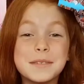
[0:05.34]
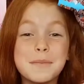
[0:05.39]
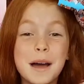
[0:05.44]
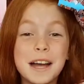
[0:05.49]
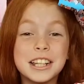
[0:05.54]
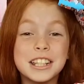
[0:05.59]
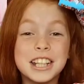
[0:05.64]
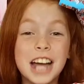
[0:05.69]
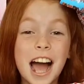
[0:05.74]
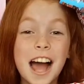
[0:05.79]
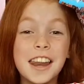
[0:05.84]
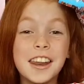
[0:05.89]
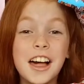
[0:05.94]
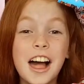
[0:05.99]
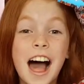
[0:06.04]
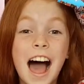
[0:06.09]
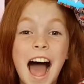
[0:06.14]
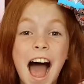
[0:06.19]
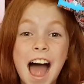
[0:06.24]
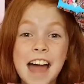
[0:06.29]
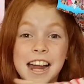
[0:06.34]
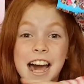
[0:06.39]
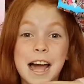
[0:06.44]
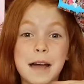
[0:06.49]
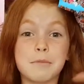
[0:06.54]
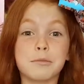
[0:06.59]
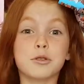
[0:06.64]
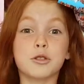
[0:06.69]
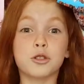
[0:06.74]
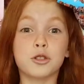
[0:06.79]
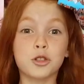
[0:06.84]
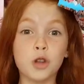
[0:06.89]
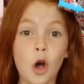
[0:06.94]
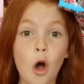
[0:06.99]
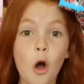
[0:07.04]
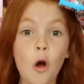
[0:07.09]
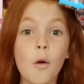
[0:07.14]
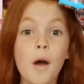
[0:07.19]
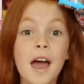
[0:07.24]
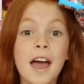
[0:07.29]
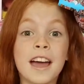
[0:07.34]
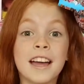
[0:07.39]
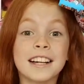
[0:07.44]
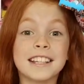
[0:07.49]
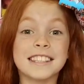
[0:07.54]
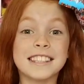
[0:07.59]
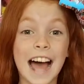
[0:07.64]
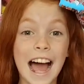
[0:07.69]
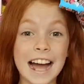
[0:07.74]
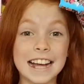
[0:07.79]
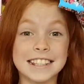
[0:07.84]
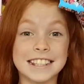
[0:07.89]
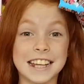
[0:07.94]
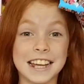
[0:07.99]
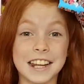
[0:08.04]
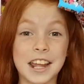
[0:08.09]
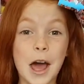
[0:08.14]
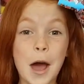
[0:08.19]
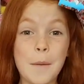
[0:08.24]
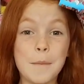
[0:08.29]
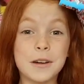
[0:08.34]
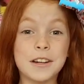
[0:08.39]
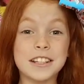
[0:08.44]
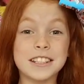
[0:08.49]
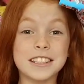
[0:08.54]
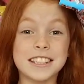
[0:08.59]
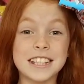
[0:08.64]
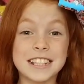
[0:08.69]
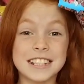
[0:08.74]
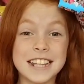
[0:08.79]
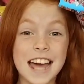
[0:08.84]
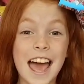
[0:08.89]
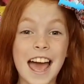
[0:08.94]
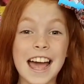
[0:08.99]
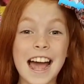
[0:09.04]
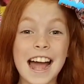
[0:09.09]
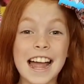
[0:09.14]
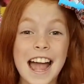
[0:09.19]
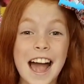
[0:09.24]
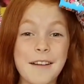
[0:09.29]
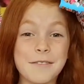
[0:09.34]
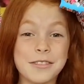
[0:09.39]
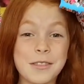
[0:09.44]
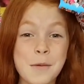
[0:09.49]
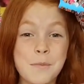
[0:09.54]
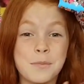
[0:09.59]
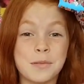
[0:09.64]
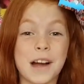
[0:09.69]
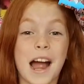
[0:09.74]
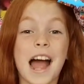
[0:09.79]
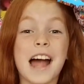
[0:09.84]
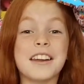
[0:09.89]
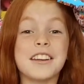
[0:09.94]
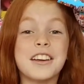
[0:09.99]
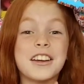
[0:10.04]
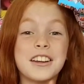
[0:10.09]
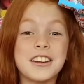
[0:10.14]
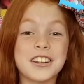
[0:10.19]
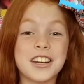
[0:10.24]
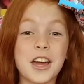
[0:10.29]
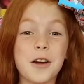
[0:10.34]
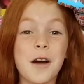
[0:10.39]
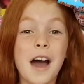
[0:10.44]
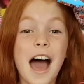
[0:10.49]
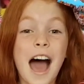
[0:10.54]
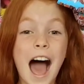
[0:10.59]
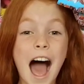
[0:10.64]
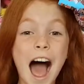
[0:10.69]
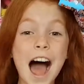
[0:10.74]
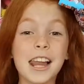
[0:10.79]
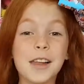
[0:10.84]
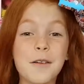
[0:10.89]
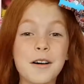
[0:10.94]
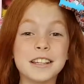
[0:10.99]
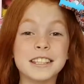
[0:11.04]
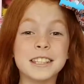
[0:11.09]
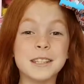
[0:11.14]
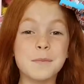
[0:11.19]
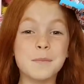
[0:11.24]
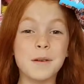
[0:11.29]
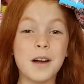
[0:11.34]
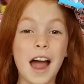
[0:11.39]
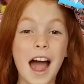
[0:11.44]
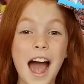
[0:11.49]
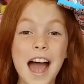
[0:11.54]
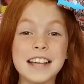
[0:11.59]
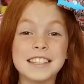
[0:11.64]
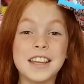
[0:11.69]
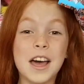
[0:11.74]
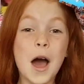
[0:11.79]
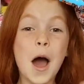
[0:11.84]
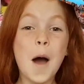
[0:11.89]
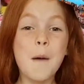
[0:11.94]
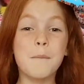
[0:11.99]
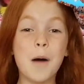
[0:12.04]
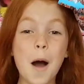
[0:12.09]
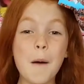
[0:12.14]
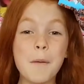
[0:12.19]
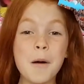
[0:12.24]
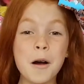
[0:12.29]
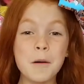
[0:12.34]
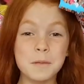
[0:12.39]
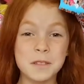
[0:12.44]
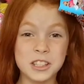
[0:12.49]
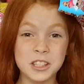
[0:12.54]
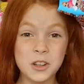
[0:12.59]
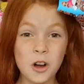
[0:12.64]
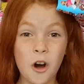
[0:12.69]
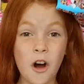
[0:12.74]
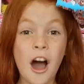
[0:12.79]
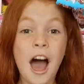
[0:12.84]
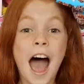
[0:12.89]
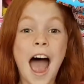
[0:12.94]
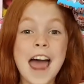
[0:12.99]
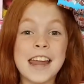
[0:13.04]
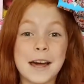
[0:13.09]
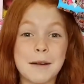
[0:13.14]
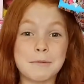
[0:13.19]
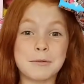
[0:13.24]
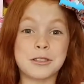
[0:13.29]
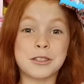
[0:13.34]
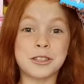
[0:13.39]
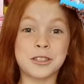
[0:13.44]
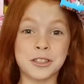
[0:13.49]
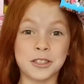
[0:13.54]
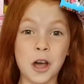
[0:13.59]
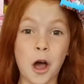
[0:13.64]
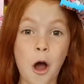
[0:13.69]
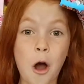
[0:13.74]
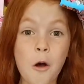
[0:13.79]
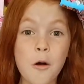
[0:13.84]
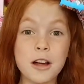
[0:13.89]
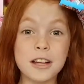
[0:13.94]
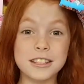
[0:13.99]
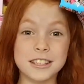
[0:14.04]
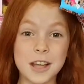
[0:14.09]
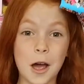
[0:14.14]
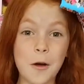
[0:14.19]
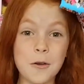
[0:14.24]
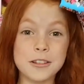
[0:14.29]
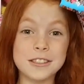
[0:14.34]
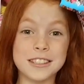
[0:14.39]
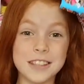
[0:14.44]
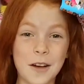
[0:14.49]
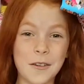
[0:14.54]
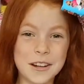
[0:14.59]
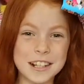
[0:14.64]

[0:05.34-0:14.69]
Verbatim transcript: to my channel, and I'm so excited because today I have the brand new LOL Surprise pop-up store, and I'm so so so